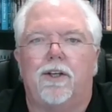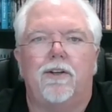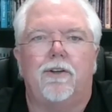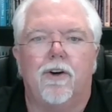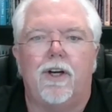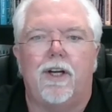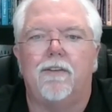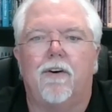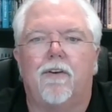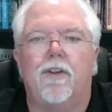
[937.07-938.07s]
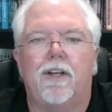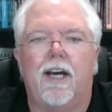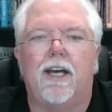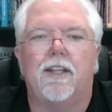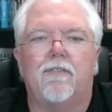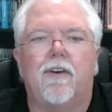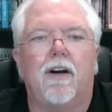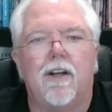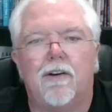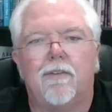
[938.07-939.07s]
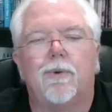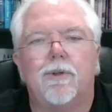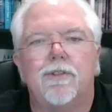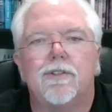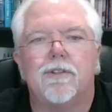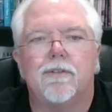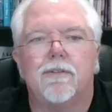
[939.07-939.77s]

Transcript: to grieve over the death of our loved ones.